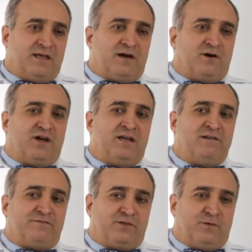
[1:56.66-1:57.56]
They are
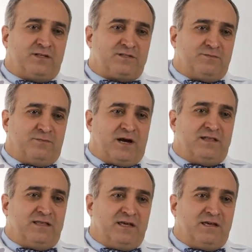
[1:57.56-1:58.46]
influenced by
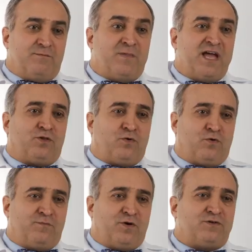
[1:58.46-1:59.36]
the male
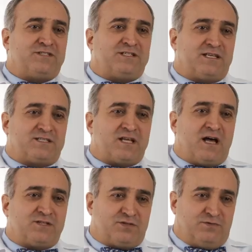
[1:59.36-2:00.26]
hormone
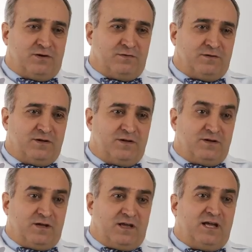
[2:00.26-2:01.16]
testosterone,
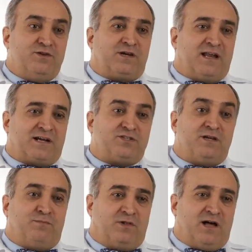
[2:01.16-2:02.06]
and you can
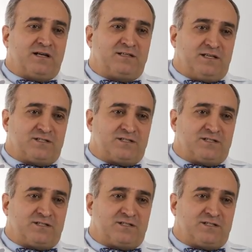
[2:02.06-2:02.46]
actually block